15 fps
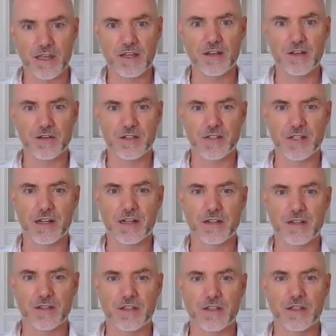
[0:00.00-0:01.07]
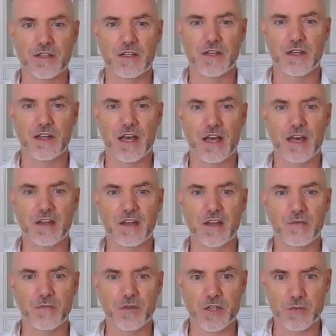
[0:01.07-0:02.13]
in ourselves and
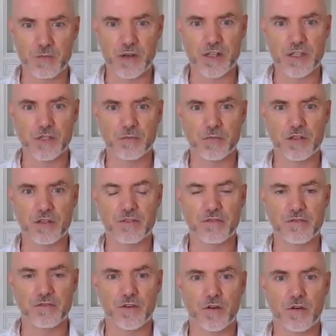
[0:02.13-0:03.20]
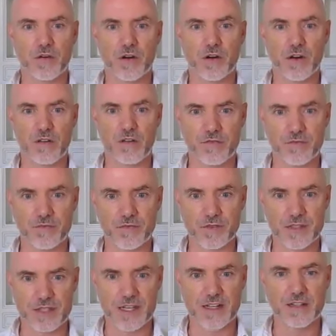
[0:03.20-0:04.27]
responsible for
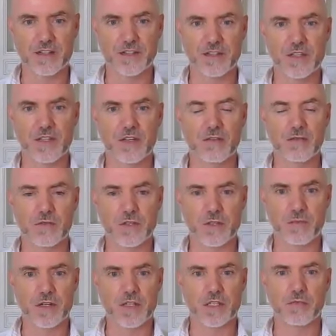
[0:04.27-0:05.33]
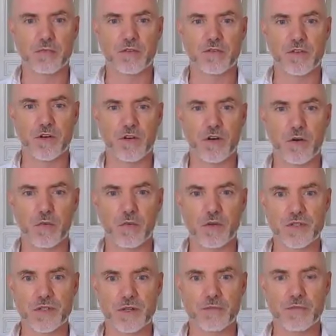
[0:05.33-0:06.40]
ourselves, responsible for our
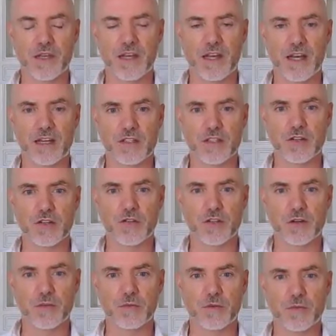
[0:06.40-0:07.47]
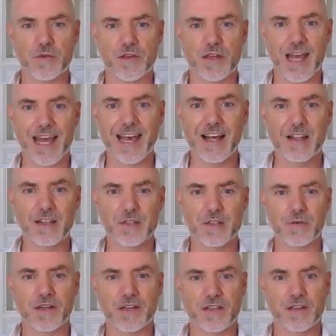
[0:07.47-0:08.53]
wisdom, and to know that we've been
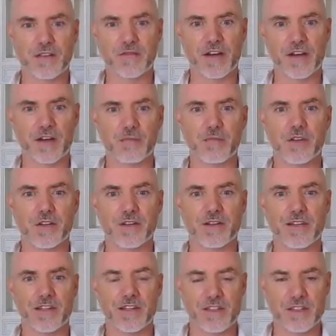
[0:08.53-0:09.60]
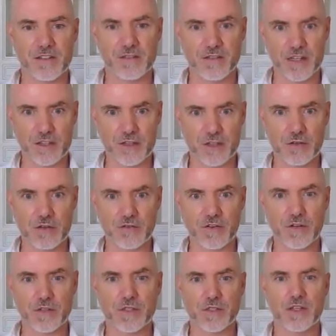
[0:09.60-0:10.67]
held by the Divine Mother, Divine
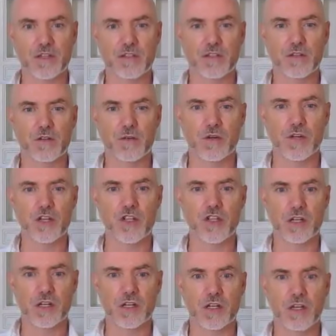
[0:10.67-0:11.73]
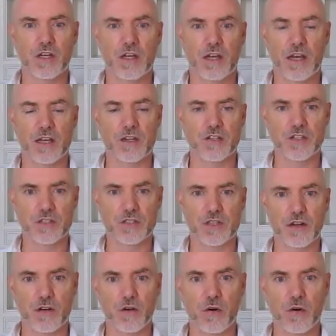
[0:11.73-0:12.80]
Universe, creation, and she's
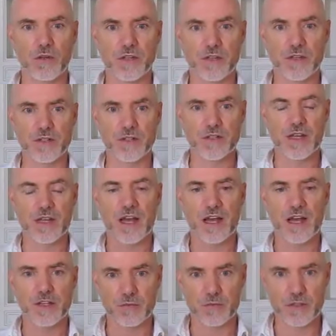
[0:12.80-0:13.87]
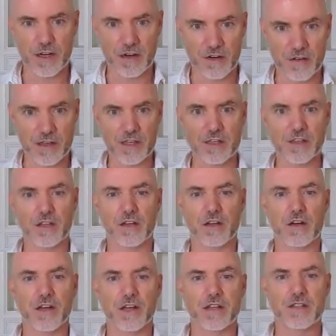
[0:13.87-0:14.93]
there holding us as we are in the
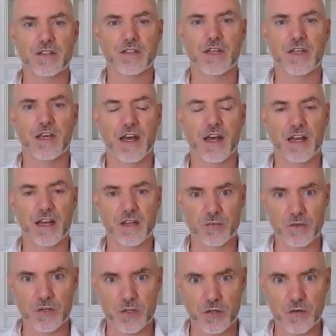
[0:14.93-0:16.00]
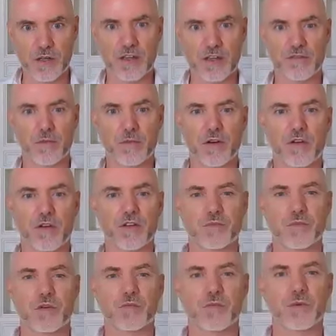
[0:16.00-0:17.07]
Goddess and as we create from our
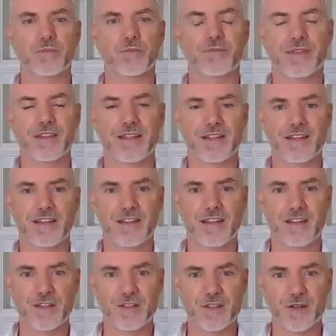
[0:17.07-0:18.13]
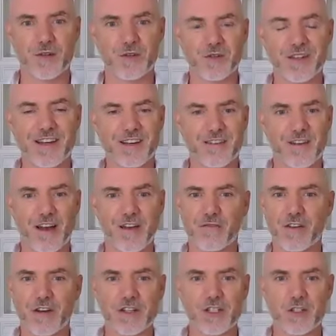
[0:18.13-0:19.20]
cosmic womb. So yeah, I
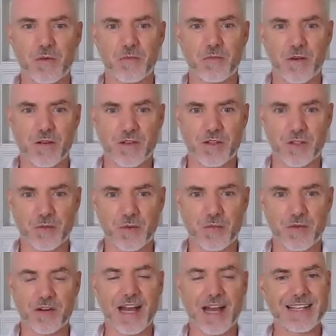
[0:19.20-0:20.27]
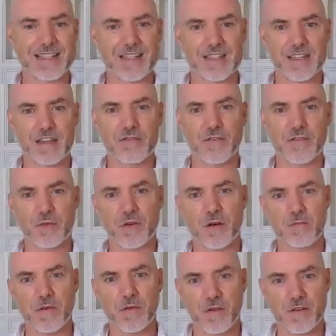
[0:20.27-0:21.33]
invite you to be part of this webinar. As I say, if you were
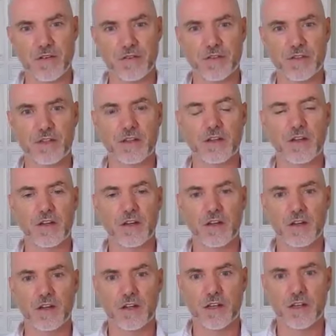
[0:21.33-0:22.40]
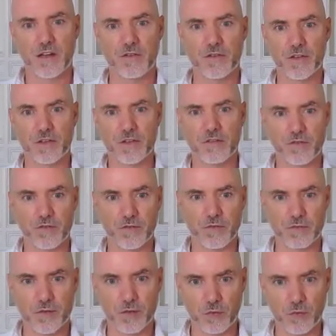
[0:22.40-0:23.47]
not part of the clearing
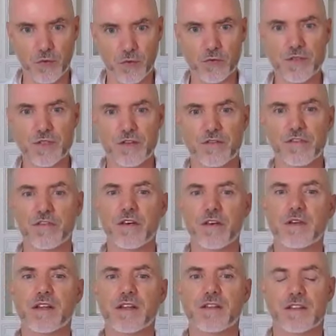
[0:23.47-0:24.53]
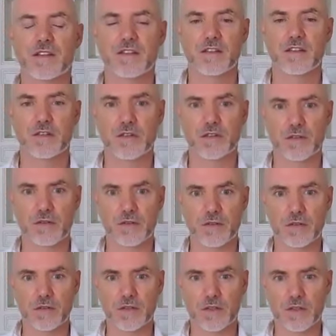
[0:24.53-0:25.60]
the wounds of the feminine,
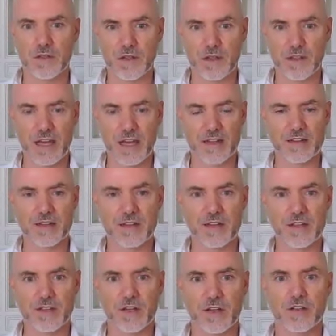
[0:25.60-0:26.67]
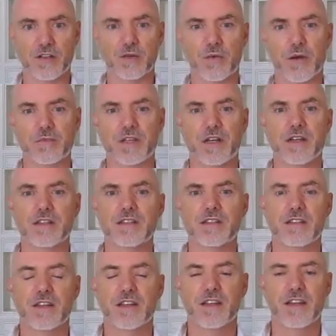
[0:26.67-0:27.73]
that is on the website.
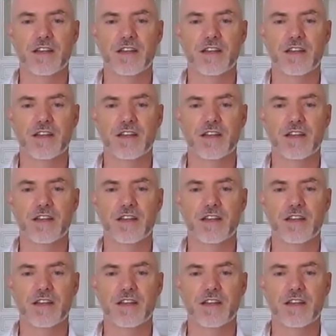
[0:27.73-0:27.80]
